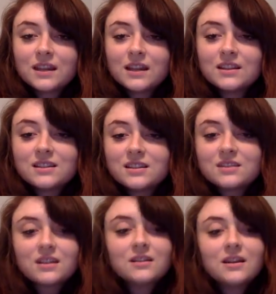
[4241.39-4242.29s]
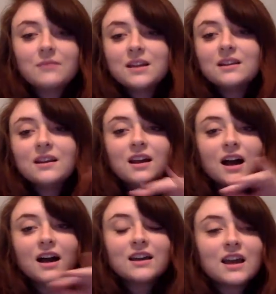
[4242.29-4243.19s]
And this is gonna, I mean,
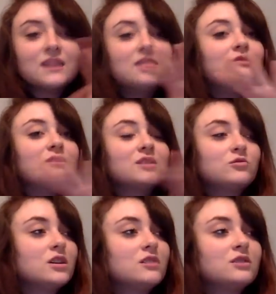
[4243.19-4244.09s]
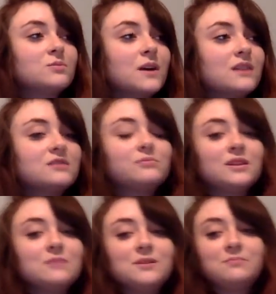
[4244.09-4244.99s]
again, drink
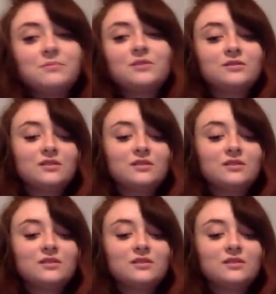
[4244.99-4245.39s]
responsibly, people.